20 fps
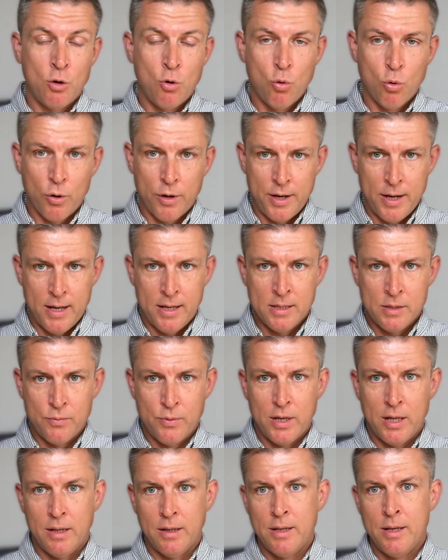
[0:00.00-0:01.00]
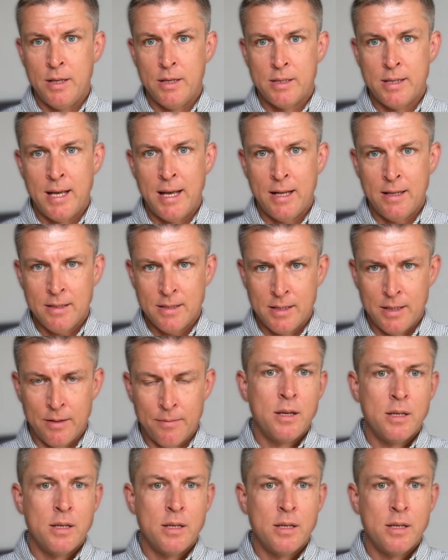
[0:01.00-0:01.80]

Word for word: cornea as well is healthy.